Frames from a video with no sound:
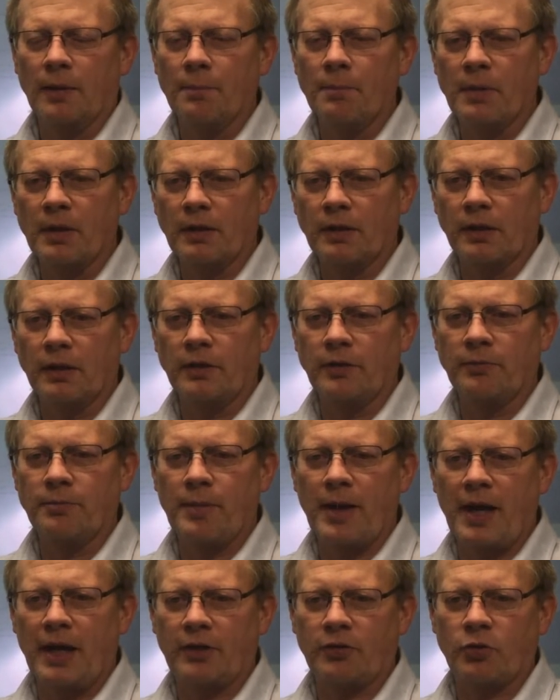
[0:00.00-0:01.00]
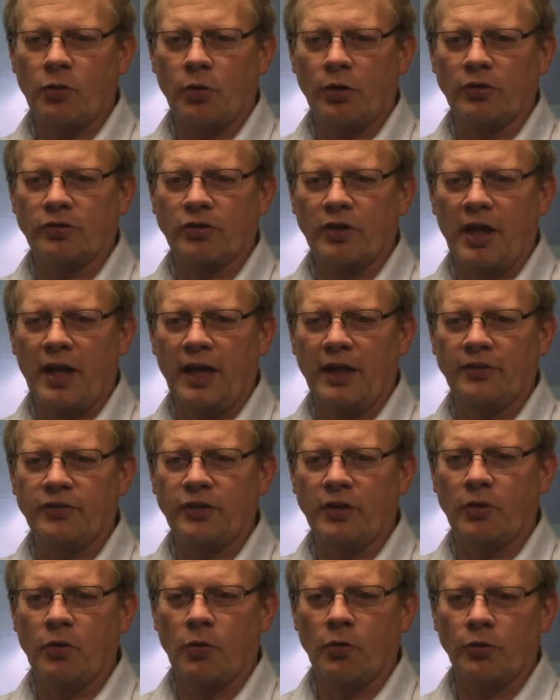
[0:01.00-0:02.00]
Midland back towards
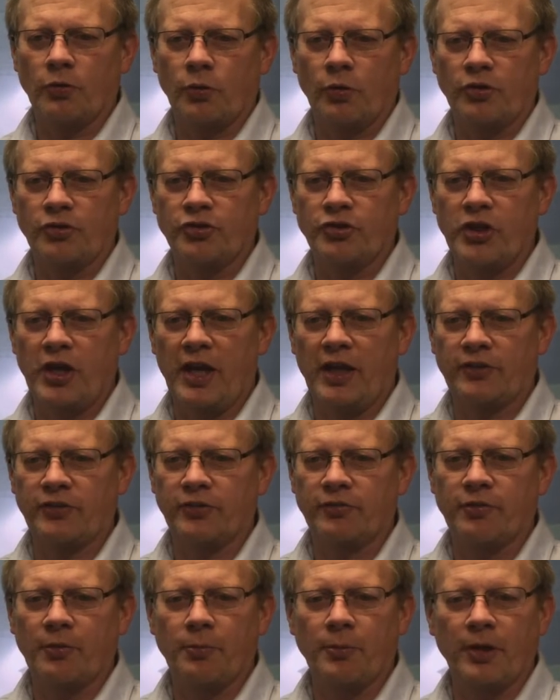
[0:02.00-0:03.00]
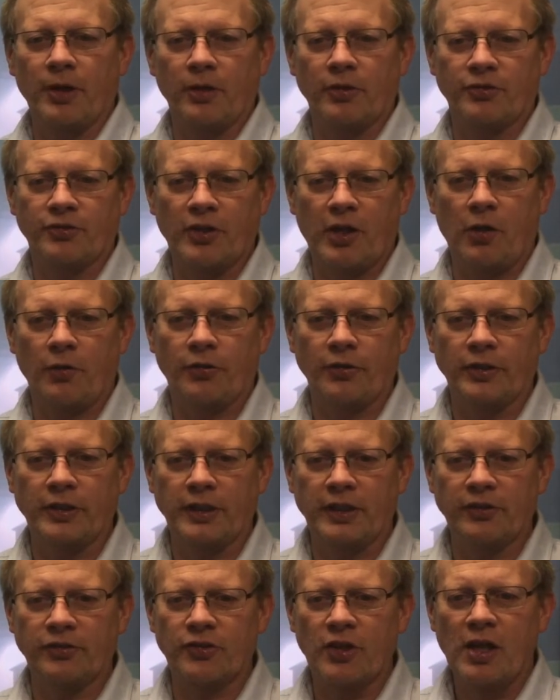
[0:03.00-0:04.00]
Lansing over towards Jackson. From there, south and
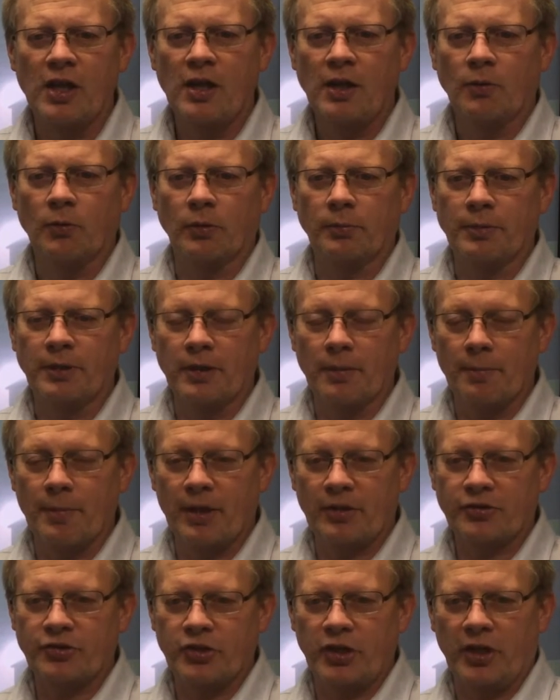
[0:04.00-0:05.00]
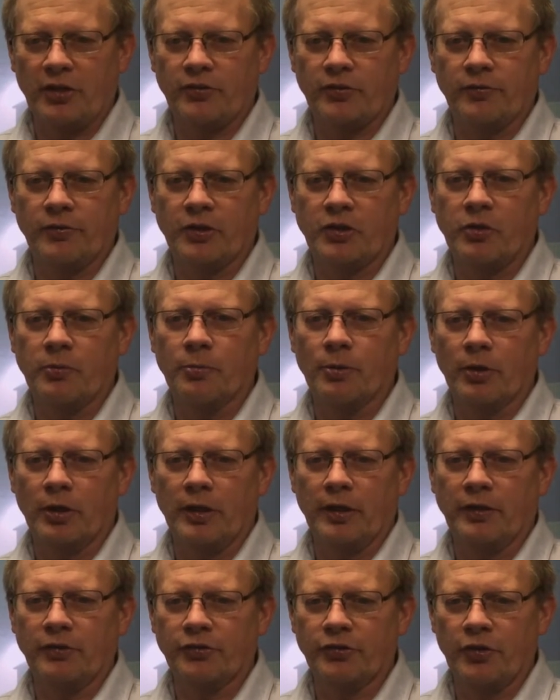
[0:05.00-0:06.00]
east would be the best chance of
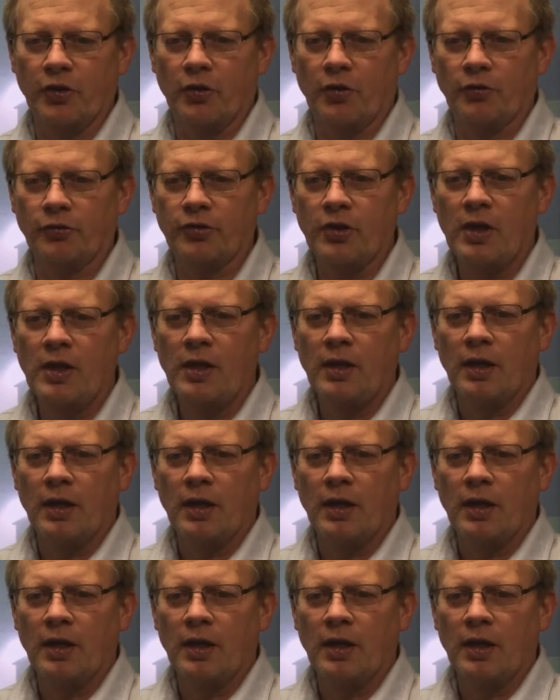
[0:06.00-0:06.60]
accumulating snows.